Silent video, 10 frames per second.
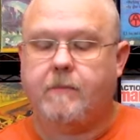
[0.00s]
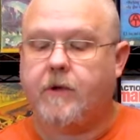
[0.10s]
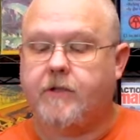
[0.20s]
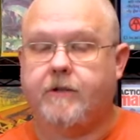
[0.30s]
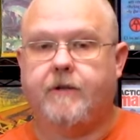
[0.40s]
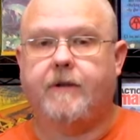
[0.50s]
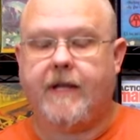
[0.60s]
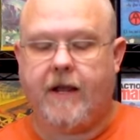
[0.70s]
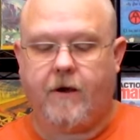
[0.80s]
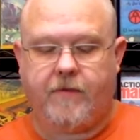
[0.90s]
a multitude of
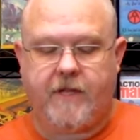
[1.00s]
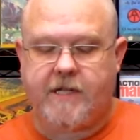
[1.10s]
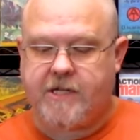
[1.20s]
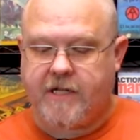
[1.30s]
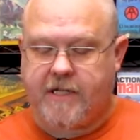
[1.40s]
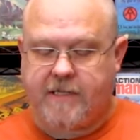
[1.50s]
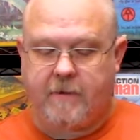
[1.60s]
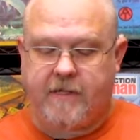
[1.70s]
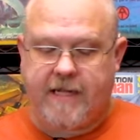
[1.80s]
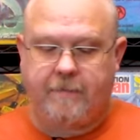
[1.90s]
gear. This is just a
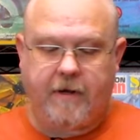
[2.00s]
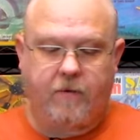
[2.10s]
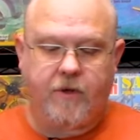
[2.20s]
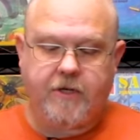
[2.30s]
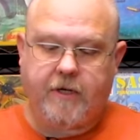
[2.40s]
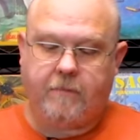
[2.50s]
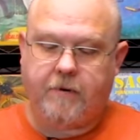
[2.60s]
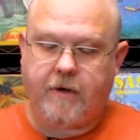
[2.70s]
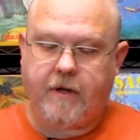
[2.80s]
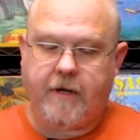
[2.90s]
small sampling of what you can
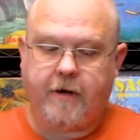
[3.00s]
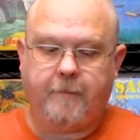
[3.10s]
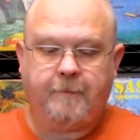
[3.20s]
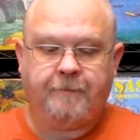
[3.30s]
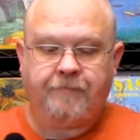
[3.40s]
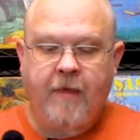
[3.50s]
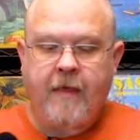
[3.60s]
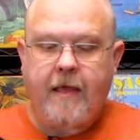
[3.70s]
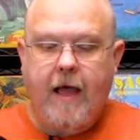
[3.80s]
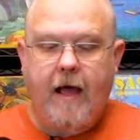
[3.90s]
put on here.
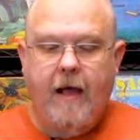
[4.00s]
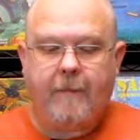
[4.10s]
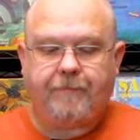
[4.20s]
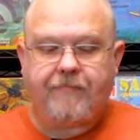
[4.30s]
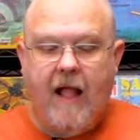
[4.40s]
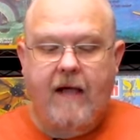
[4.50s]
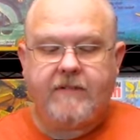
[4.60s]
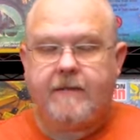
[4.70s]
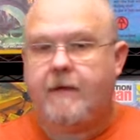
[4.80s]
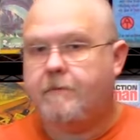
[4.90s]
I've
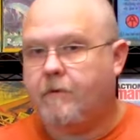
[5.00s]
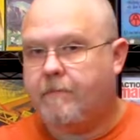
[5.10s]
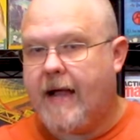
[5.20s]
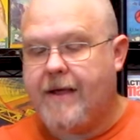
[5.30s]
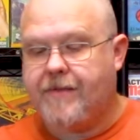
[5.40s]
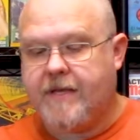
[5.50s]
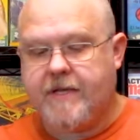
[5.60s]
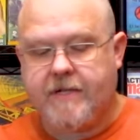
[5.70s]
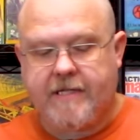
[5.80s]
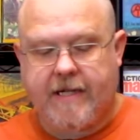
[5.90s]
seen people buy
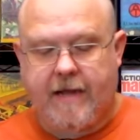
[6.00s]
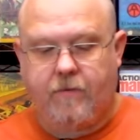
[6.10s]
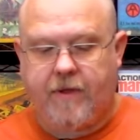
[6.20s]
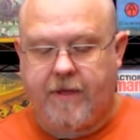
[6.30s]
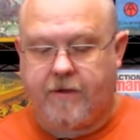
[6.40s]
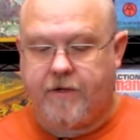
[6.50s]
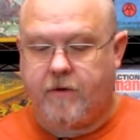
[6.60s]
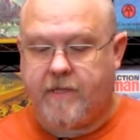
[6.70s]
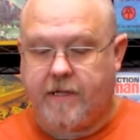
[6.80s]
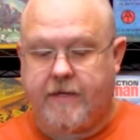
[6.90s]
these, and what they'll
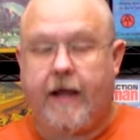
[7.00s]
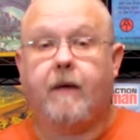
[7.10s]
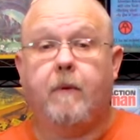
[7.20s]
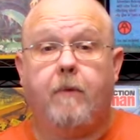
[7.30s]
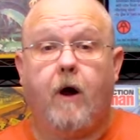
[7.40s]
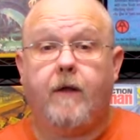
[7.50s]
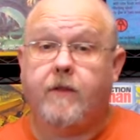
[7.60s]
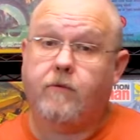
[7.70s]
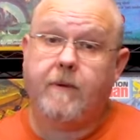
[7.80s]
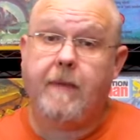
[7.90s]
do is they'll take them apart,
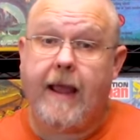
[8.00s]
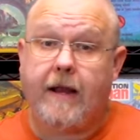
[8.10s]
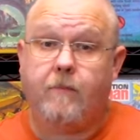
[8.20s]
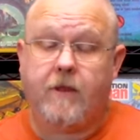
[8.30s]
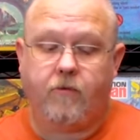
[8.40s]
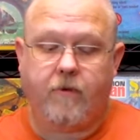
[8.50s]
they'll repaint them